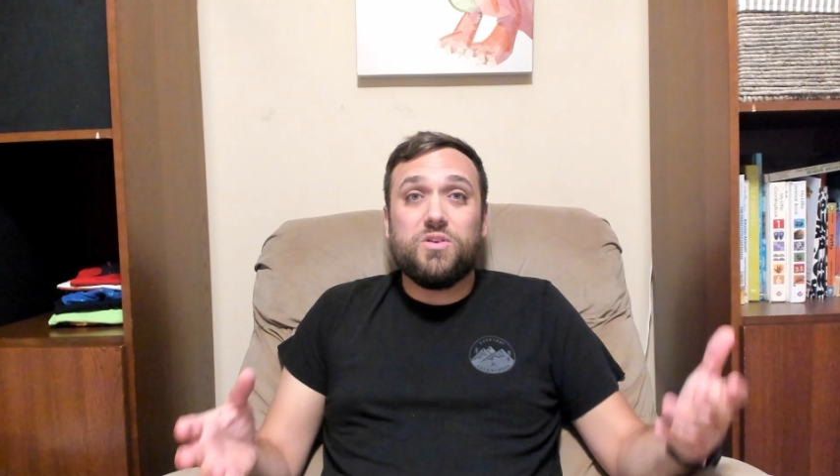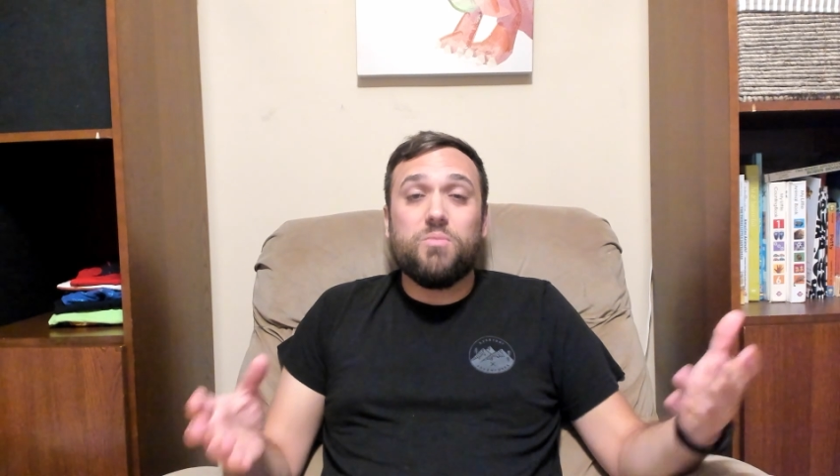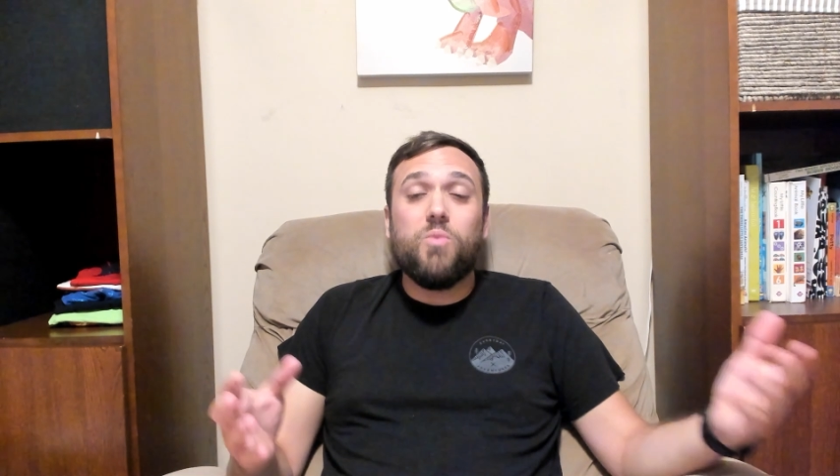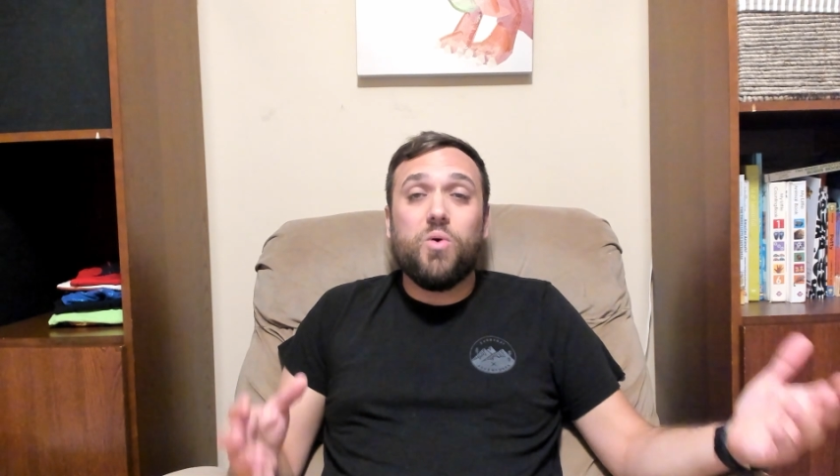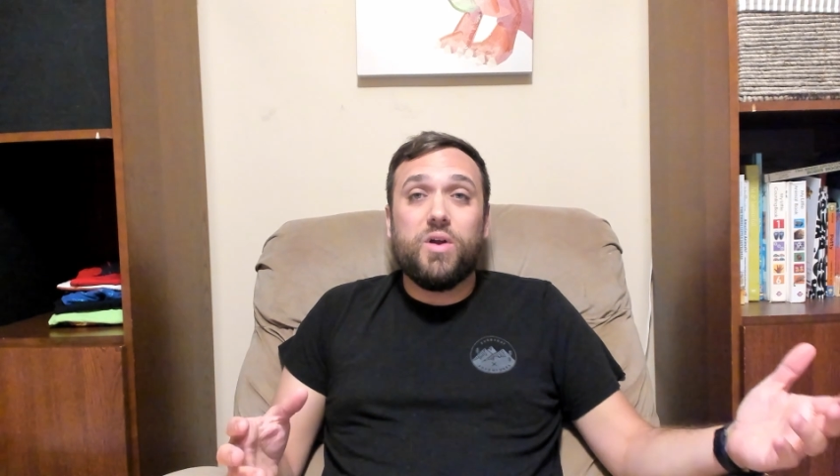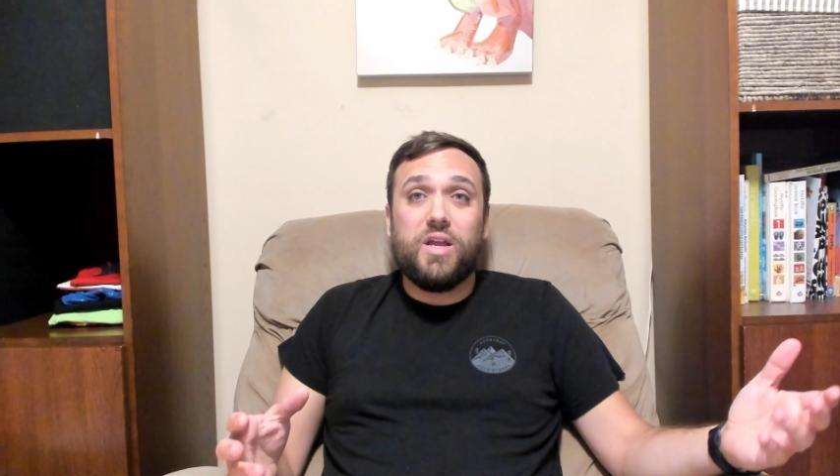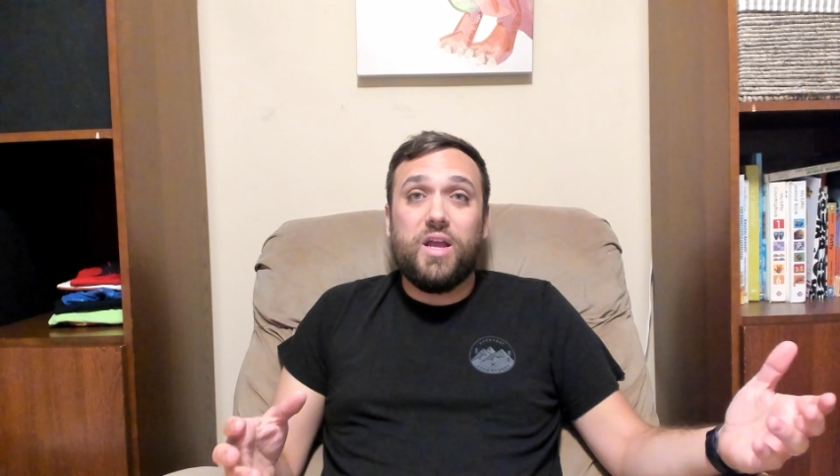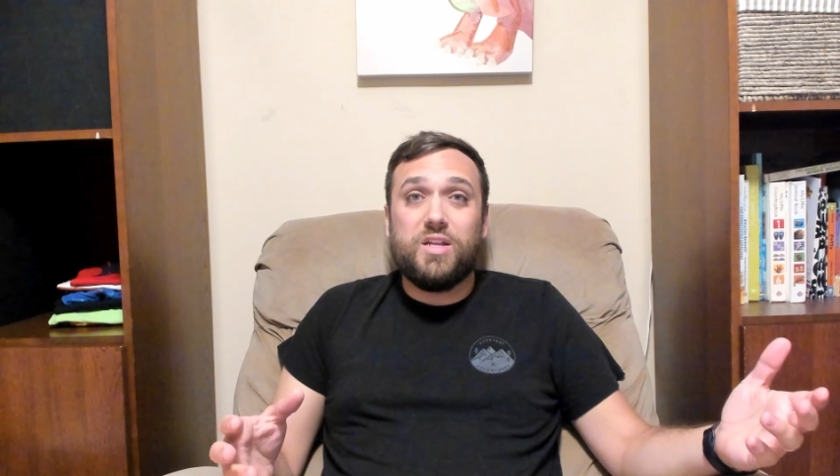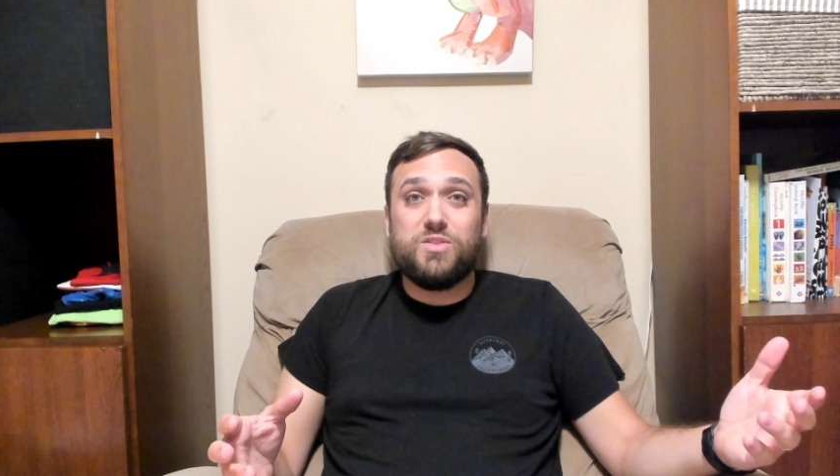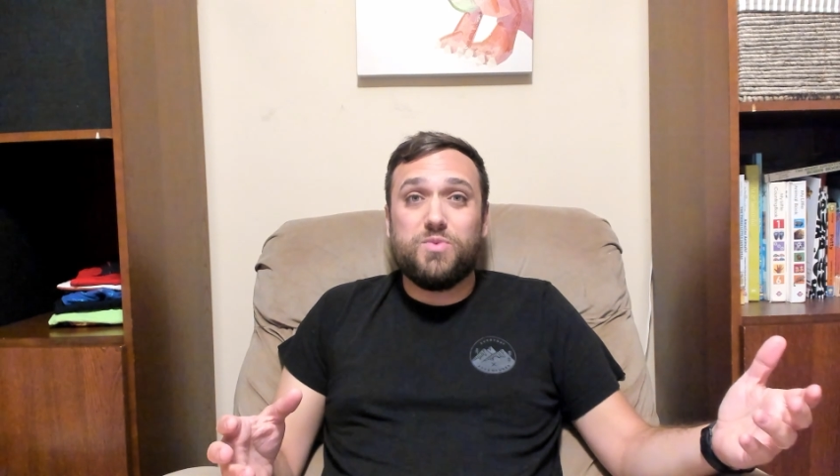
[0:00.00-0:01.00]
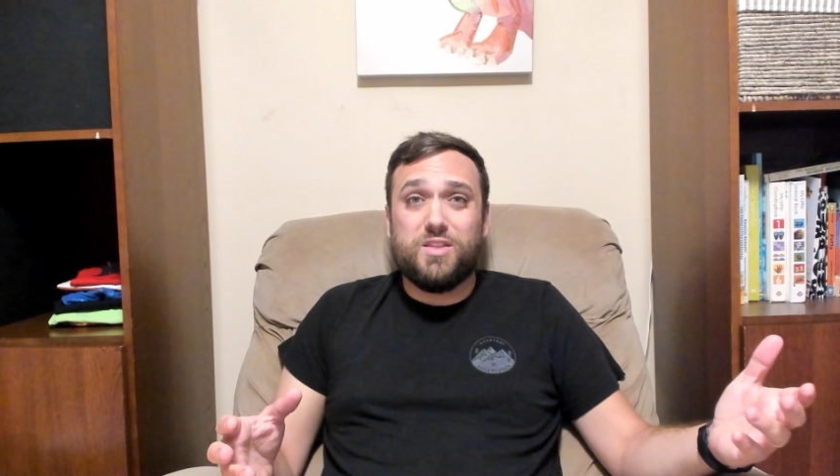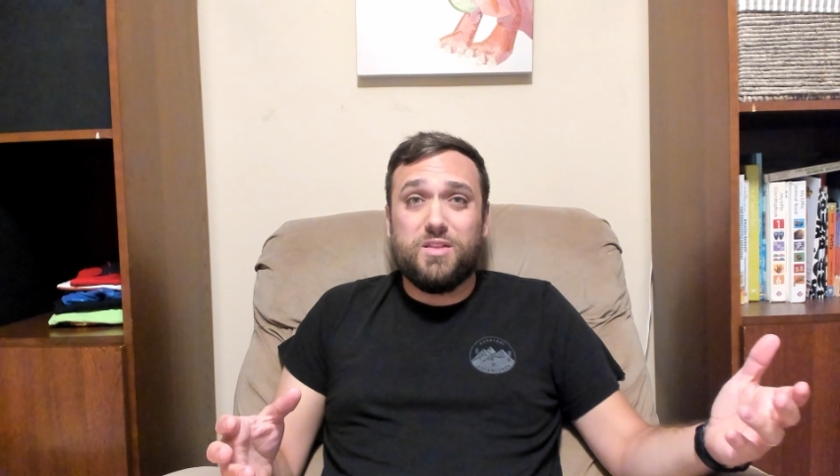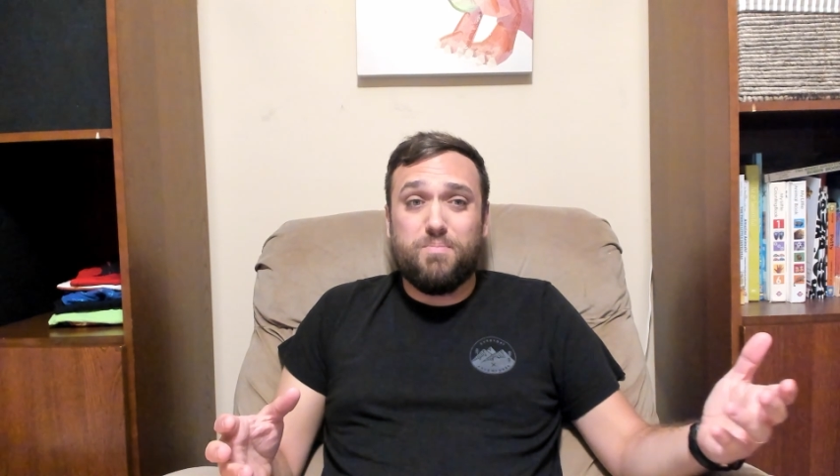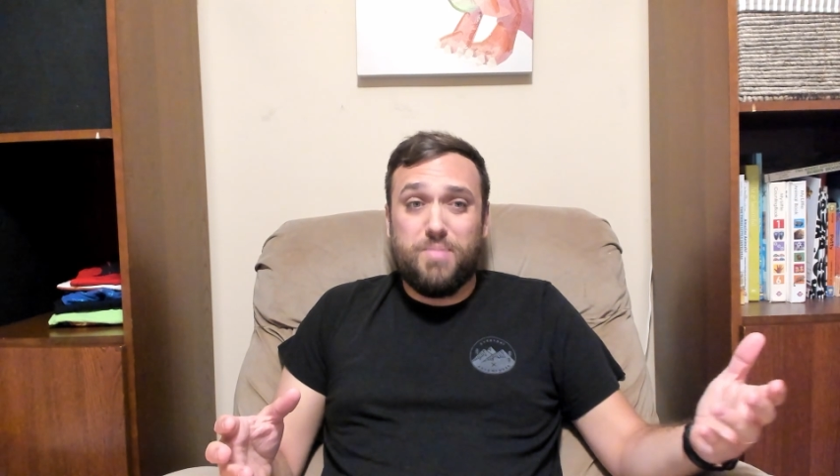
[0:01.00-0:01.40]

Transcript: are more engaged with the